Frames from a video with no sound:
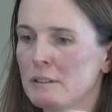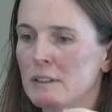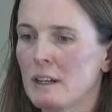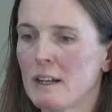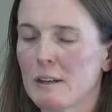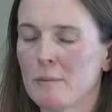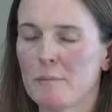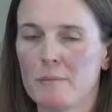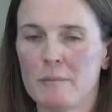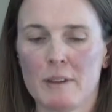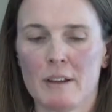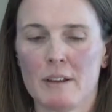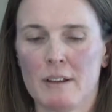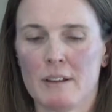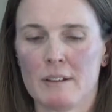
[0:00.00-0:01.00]

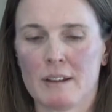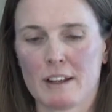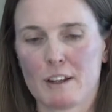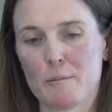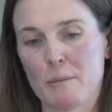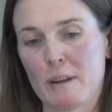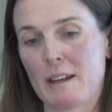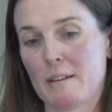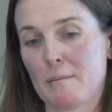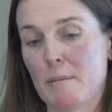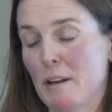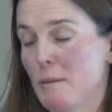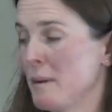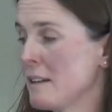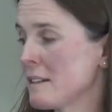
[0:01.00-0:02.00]
They can be
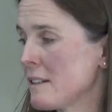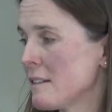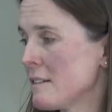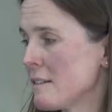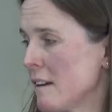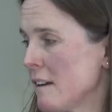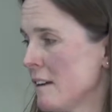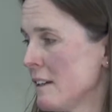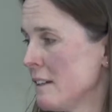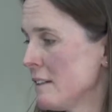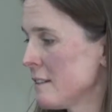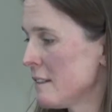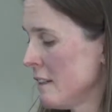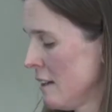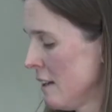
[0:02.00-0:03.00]
millimetres size,